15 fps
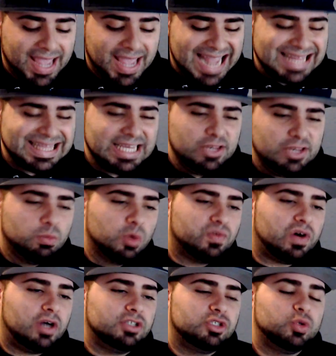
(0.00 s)
And then you move
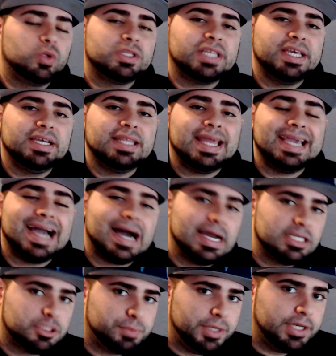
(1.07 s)
on to a thing like high
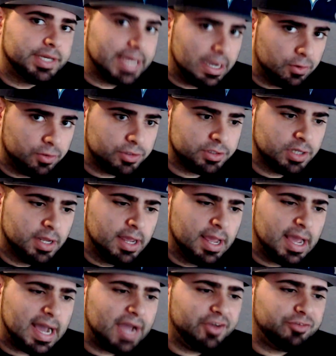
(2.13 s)
speed counters.
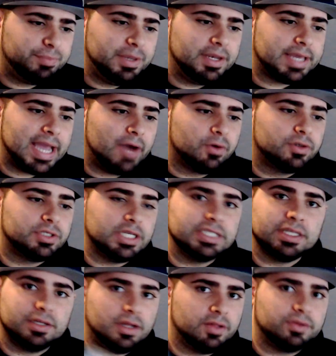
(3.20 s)
High speed counters is
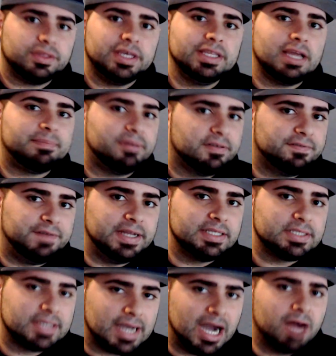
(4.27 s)
another thing that
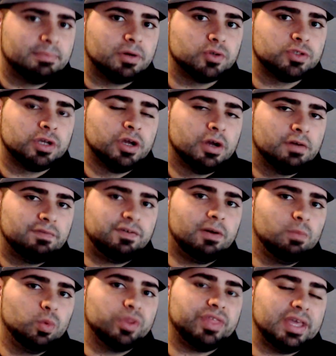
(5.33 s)
prevents combos
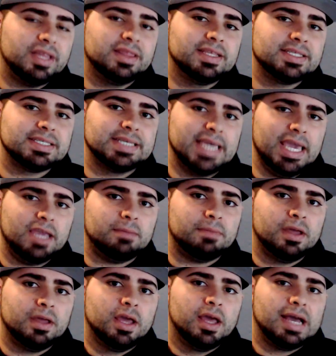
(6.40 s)
from within this game
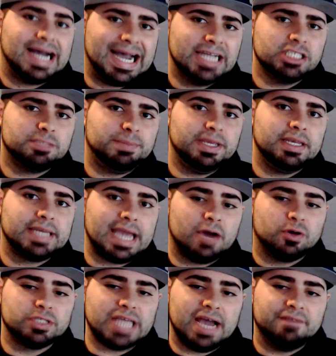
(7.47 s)
high speed
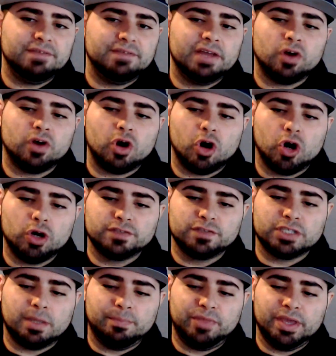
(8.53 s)
counters, I've never heard of
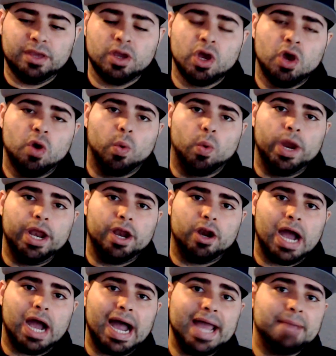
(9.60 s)
something where
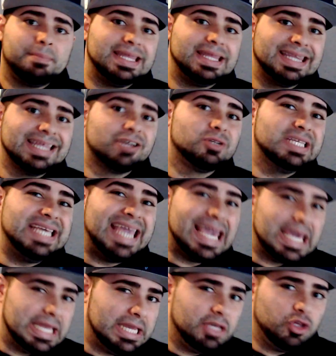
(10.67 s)
I'm literally
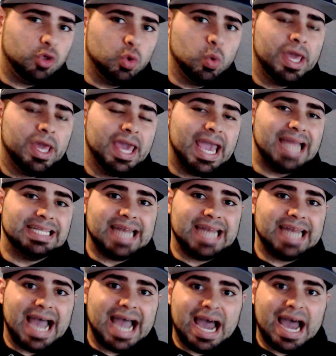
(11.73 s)
hitting you and then
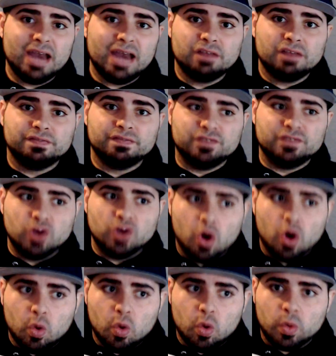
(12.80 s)
out of
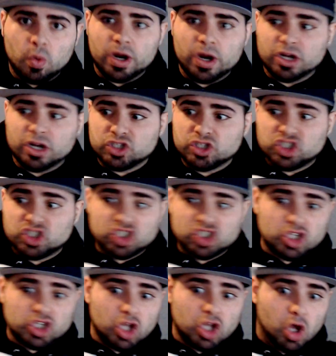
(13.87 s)
nowhere a
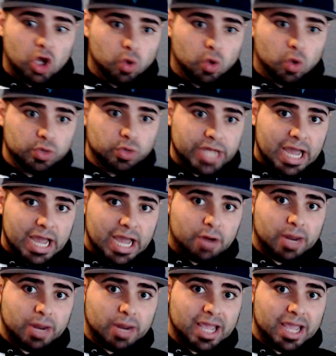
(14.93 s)
slow
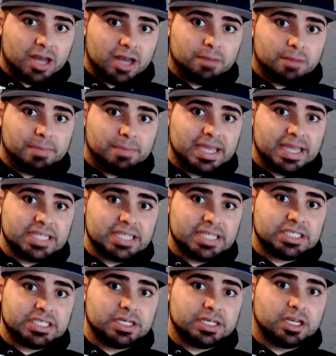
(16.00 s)
down
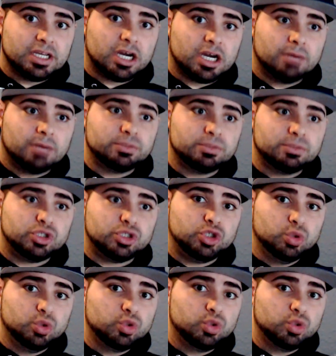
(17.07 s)
animation comes.
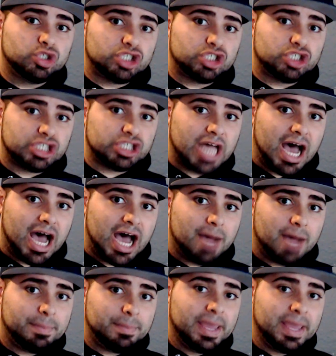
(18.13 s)
You
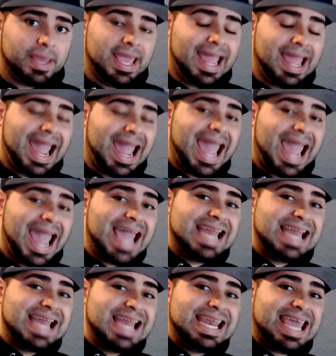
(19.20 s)
stop
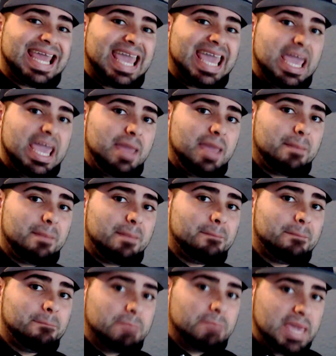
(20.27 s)
and hit
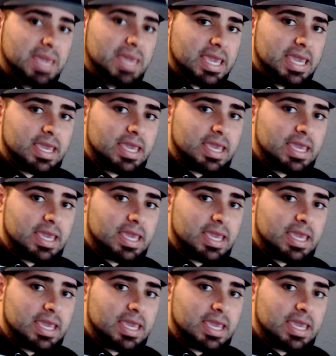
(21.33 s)
me.